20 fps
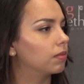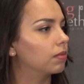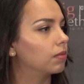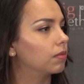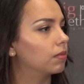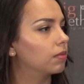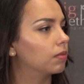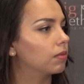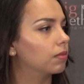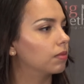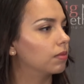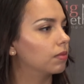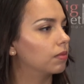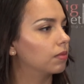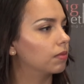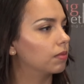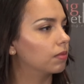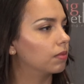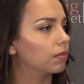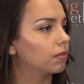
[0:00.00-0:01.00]

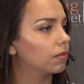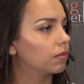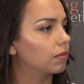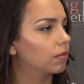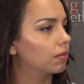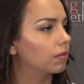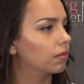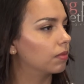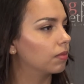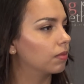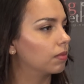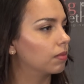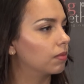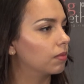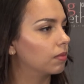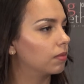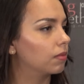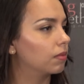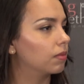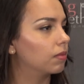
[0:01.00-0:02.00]

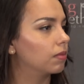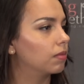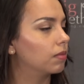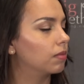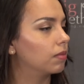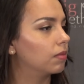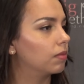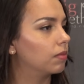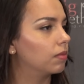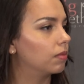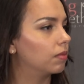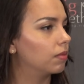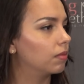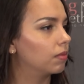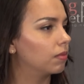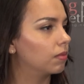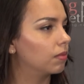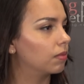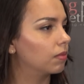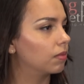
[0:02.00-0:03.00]

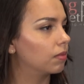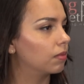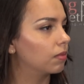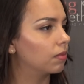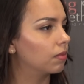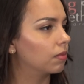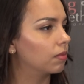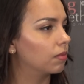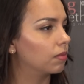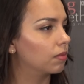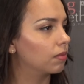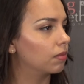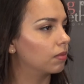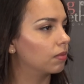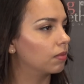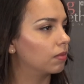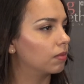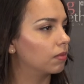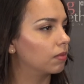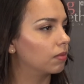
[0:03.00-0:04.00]

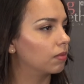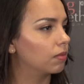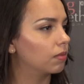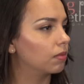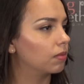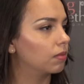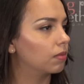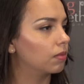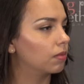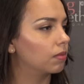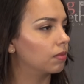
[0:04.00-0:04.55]
[no speech]